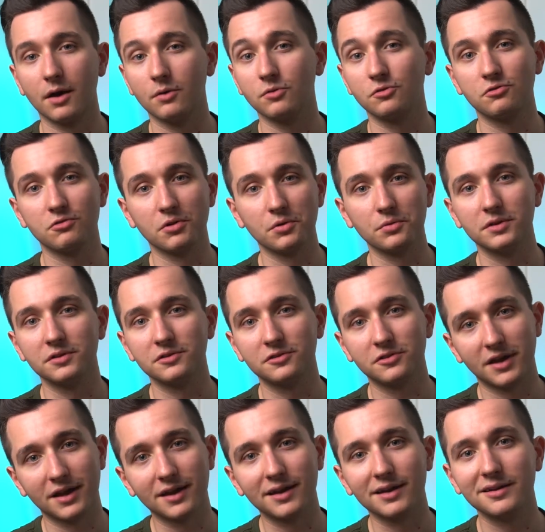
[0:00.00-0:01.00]
outgrow this
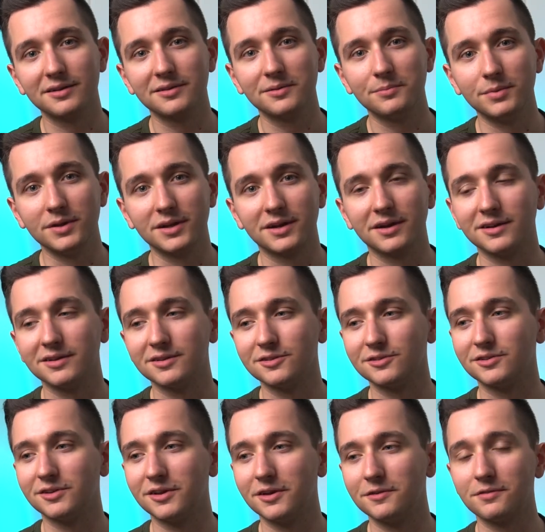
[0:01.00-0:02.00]
kit,
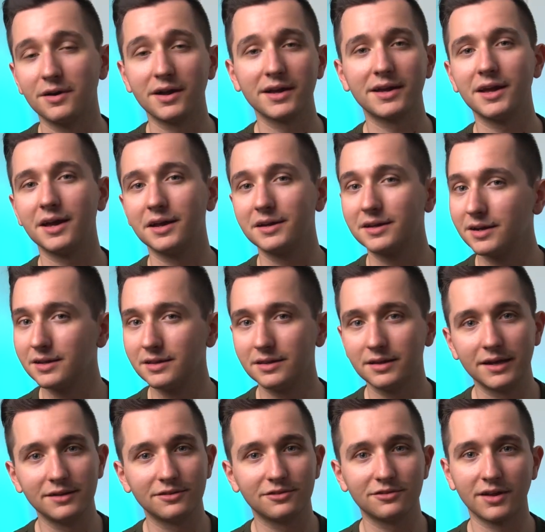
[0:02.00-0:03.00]
because if I can't get a
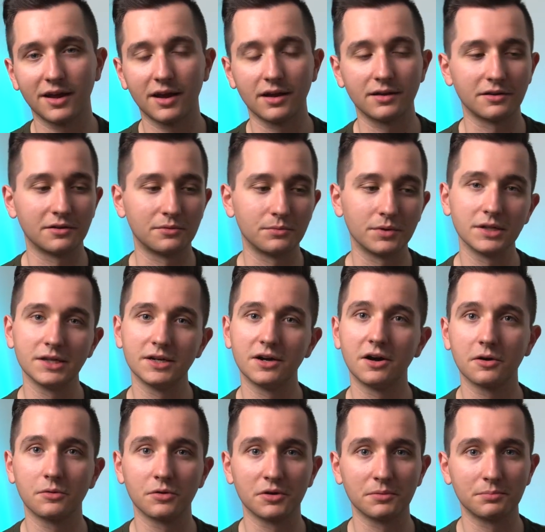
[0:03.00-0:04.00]
light stand in a really
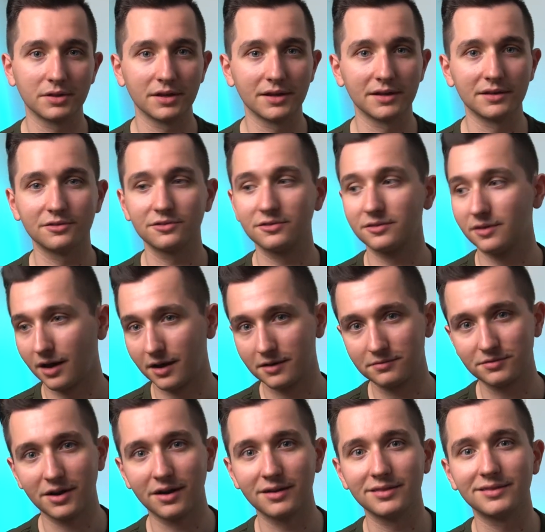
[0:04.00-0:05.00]
awkward place,
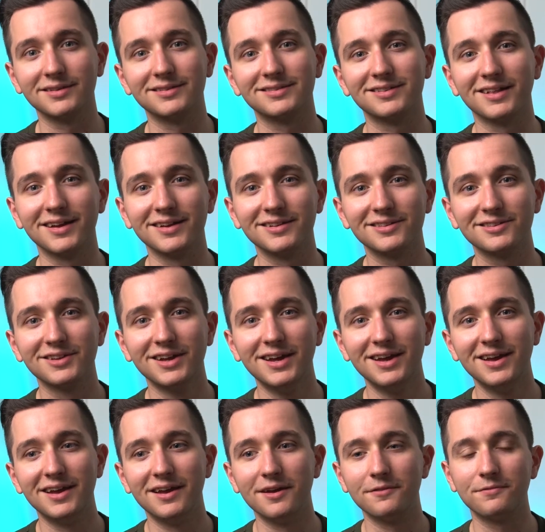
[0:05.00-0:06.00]
I've got these lights.
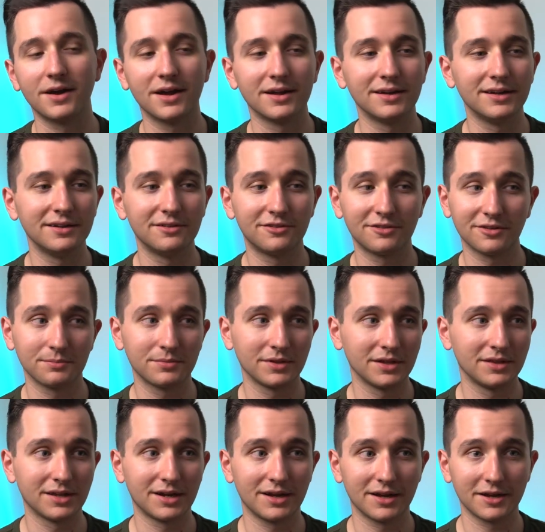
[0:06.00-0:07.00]
If I need
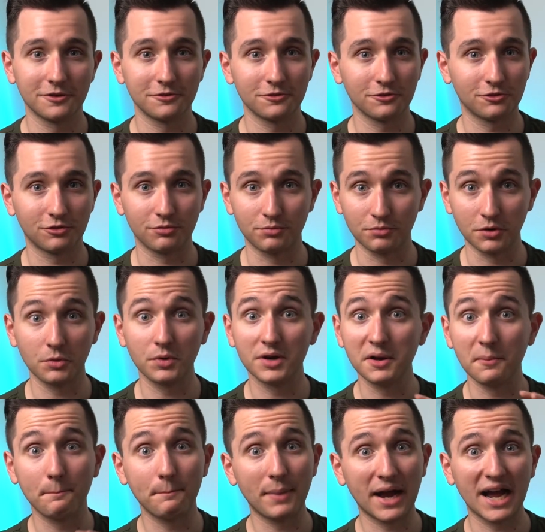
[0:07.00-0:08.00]
something that I can just throw in
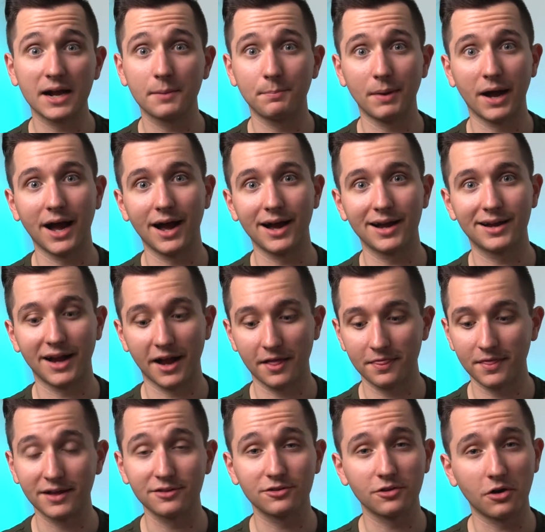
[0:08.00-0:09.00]
a backpack
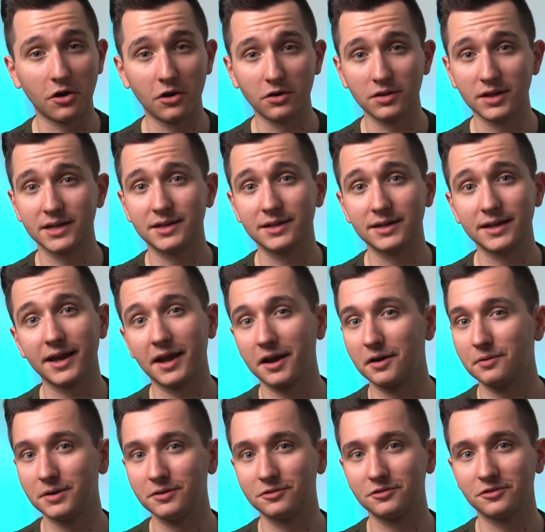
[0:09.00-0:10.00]
and that's all I can
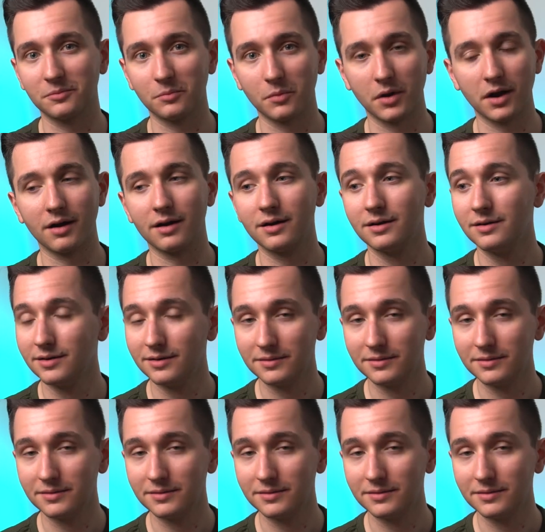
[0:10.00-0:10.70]
carry somewhere,